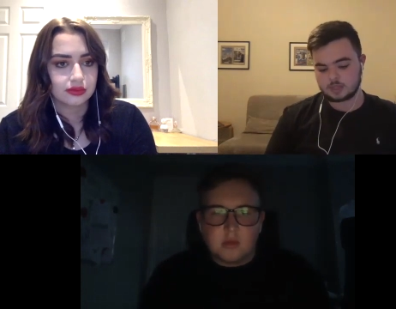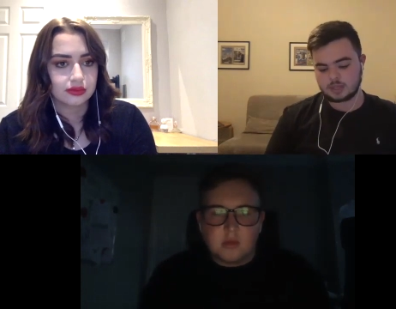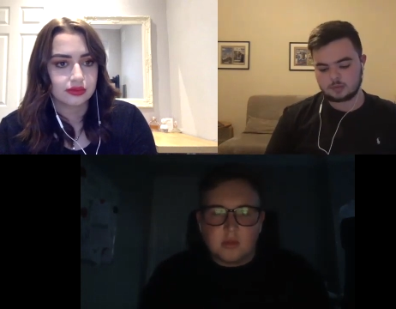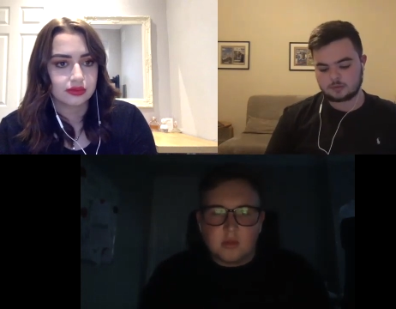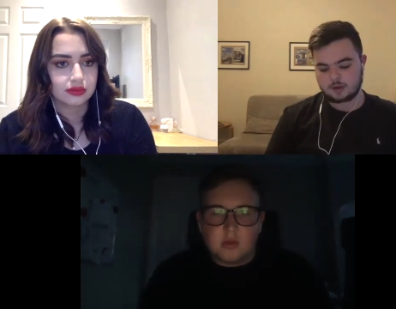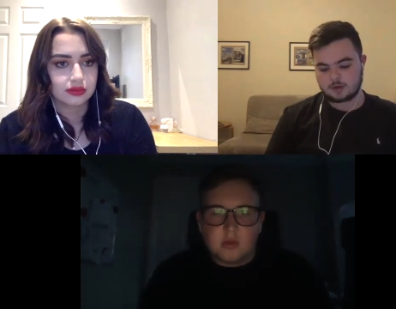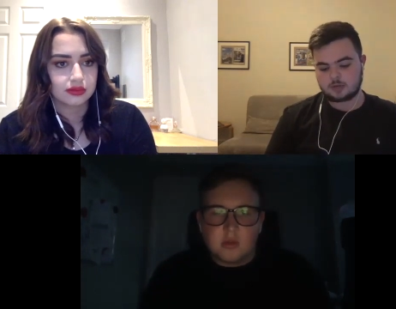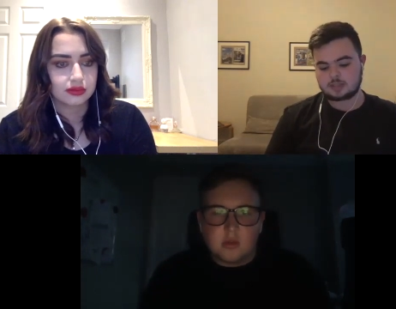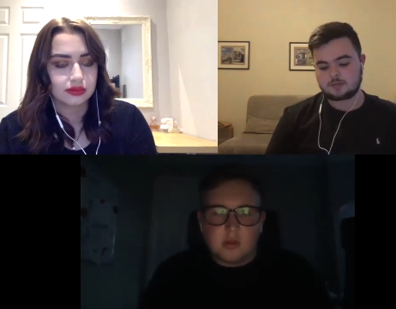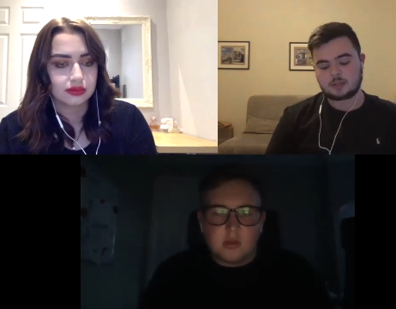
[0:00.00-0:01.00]
Speaker 1: it was very
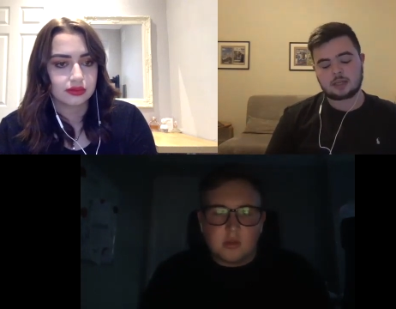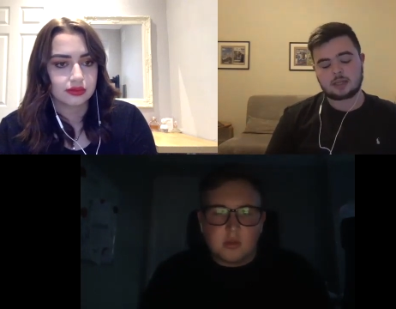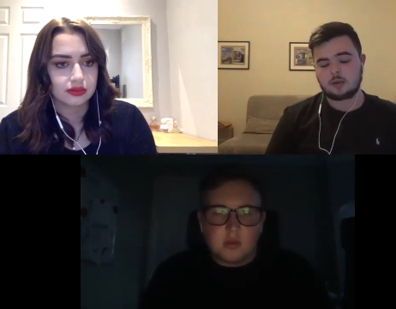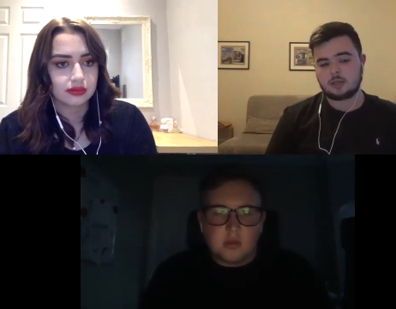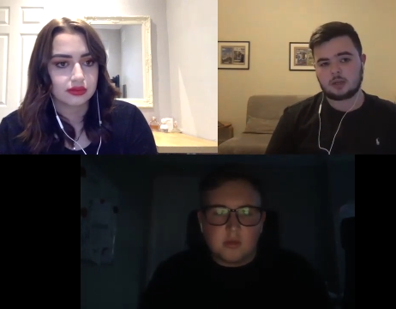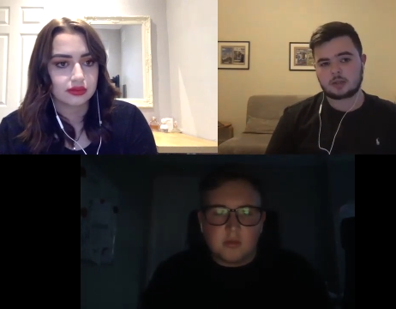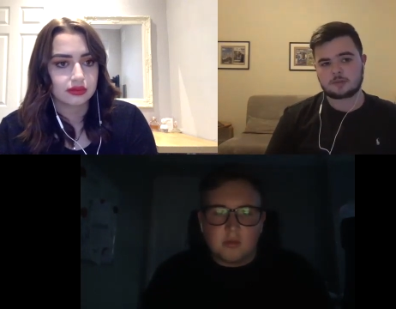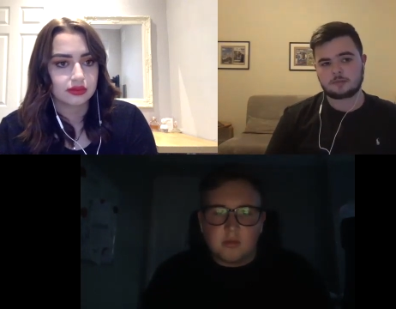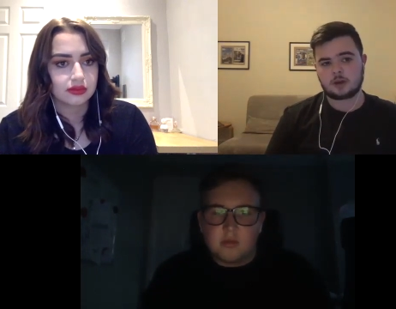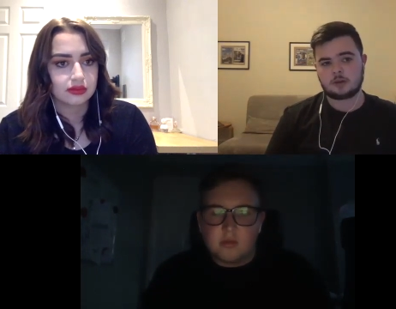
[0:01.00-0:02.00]
impressive. I think he only
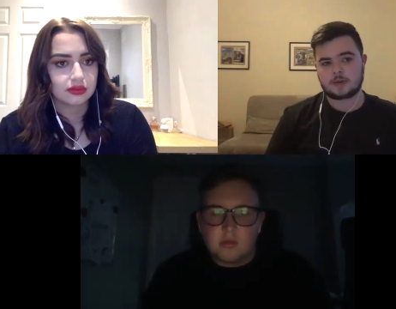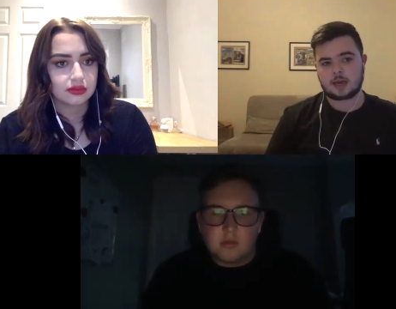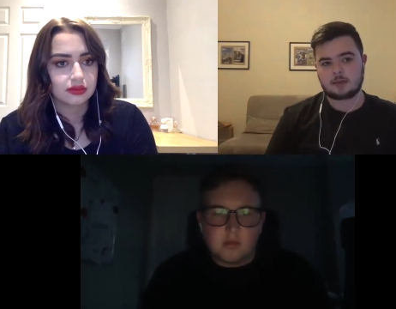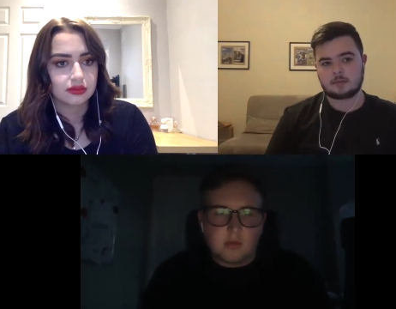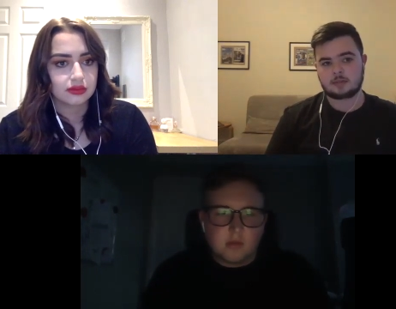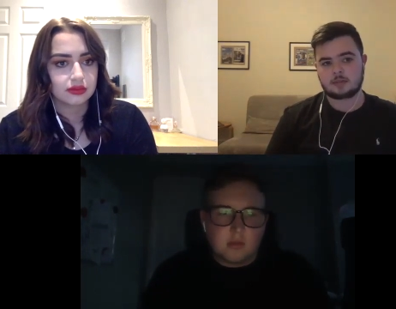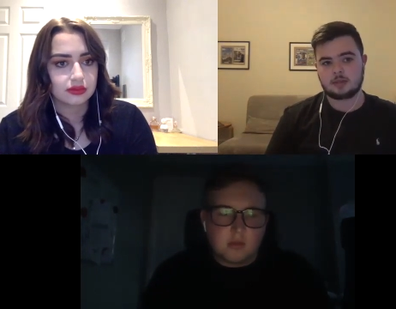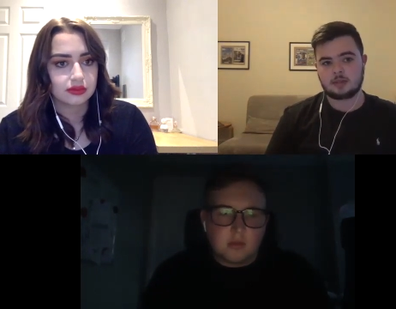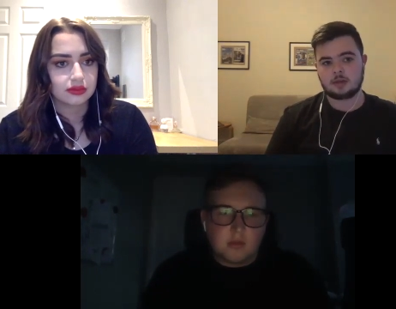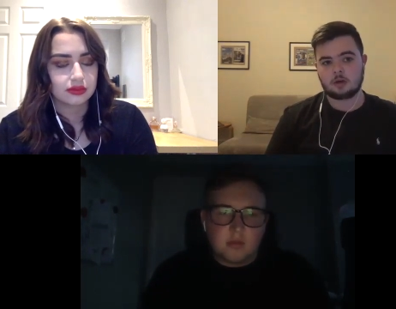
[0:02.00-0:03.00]
lost five games
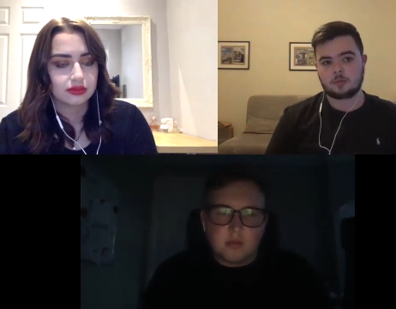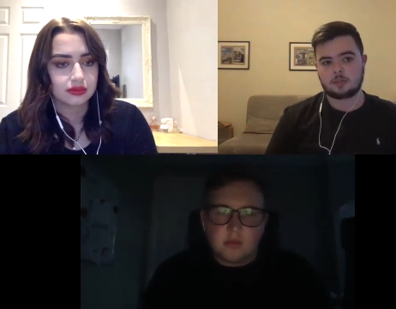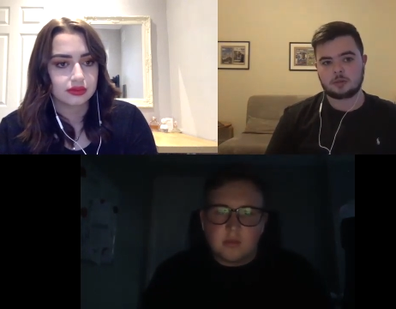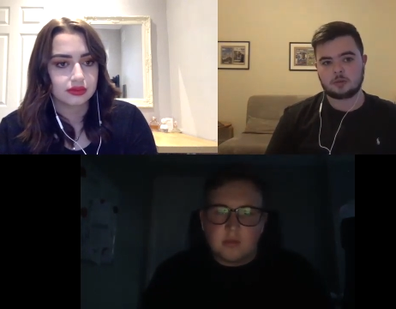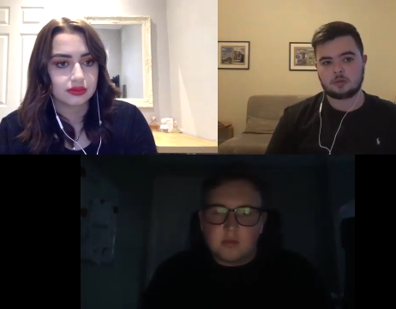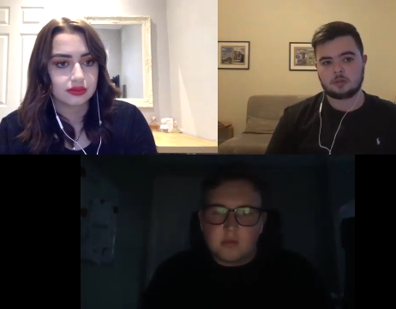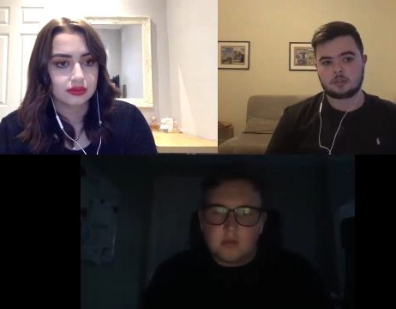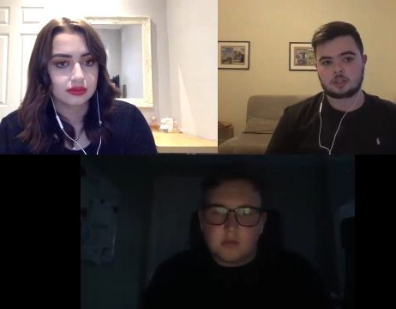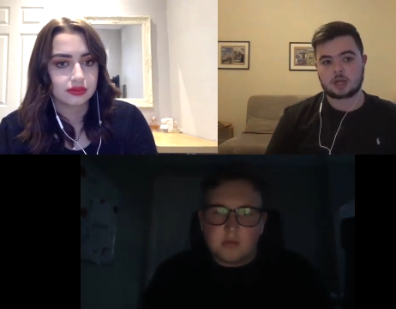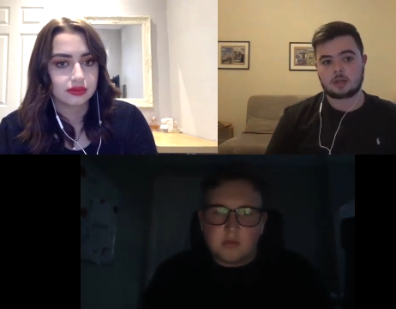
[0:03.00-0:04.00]
up until the,
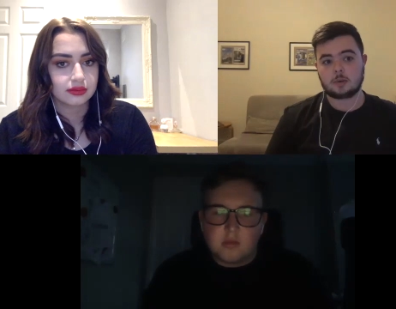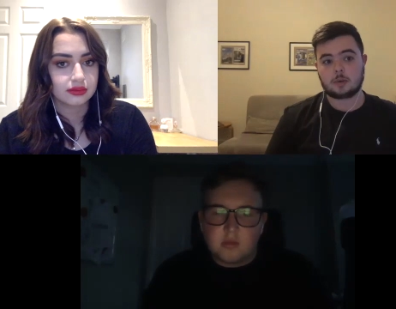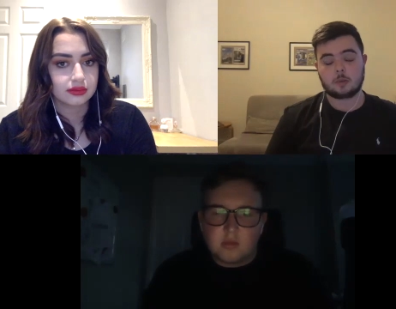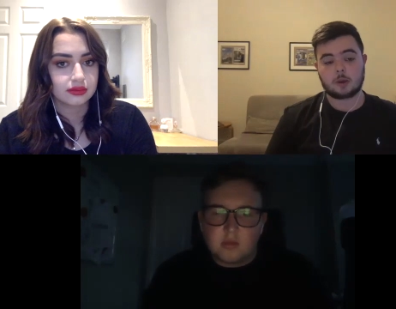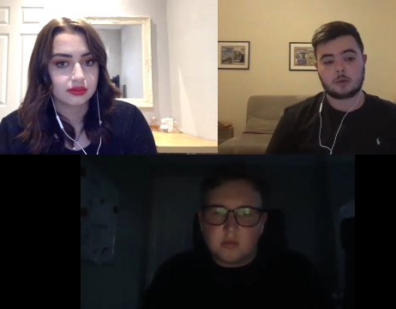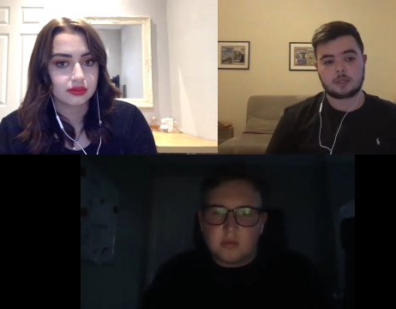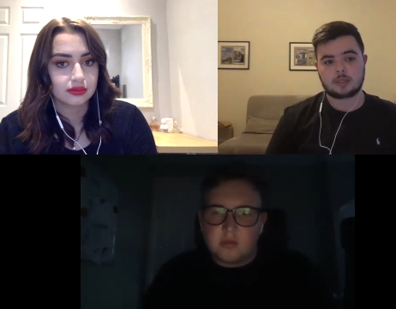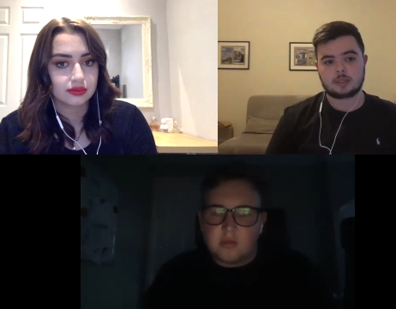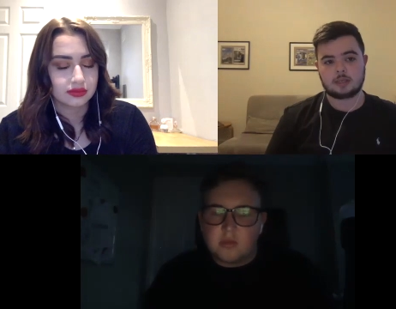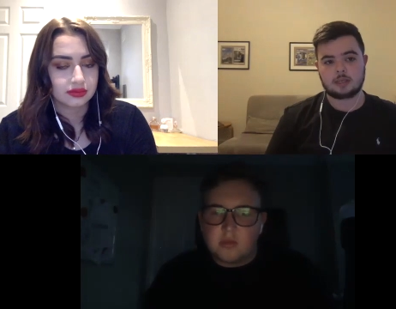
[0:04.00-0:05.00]
the January where he
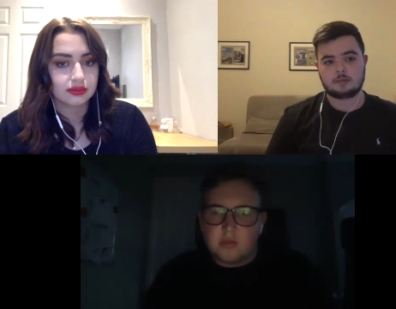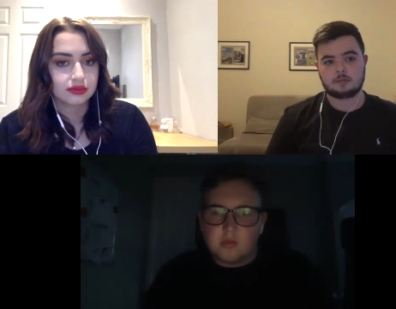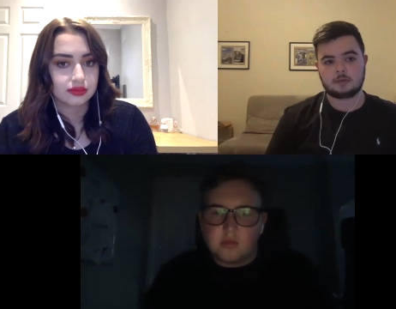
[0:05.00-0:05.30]
did leave.